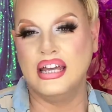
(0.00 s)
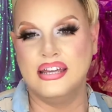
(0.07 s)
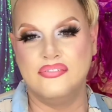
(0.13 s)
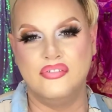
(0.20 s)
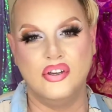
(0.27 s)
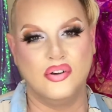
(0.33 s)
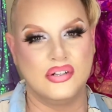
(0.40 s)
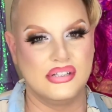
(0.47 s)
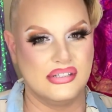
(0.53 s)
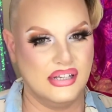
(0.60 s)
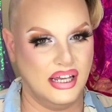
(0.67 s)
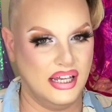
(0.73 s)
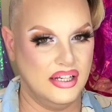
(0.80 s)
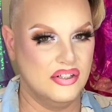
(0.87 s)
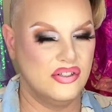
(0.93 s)
If you're on
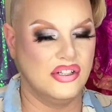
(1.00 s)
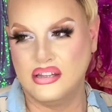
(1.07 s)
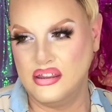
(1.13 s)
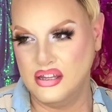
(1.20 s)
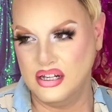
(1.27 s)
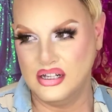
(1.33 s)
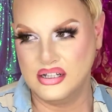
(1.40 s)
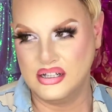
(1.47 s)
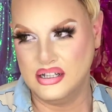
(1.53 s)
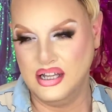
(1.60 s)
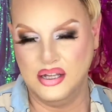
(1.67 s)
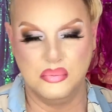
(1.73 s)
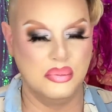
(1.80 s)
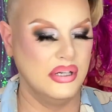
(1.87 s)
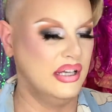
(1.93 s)
stage, theatre,
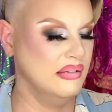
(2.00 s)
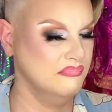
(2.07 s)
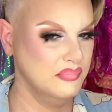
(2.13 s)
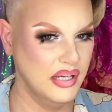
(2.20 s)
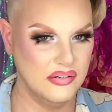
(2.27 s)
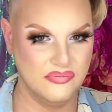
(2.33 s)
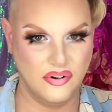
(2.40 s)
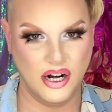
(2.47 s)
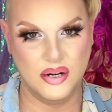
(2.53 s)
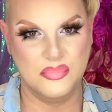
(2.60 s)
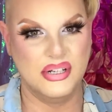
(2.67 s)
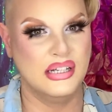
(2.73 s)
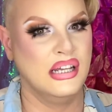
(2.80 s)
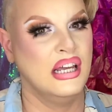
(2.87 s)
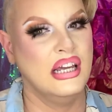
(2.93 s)
club,
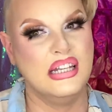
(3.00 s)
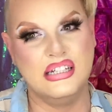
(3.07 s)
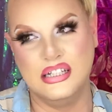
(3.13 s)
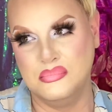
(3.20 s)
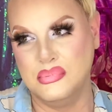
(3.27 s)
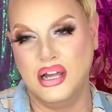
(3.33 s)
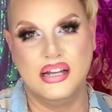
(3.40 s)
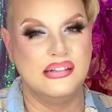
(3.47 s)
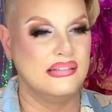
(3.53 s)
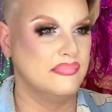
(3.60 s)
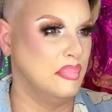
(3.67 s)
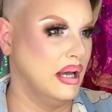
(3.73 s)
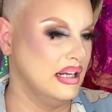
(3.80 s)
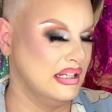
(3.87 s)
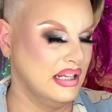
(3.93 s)
environment, dim lights,
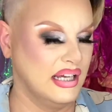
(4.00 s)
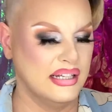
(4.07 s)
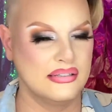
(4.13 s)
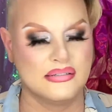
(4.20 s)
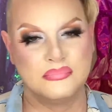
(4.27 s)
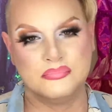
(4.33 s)
party lights,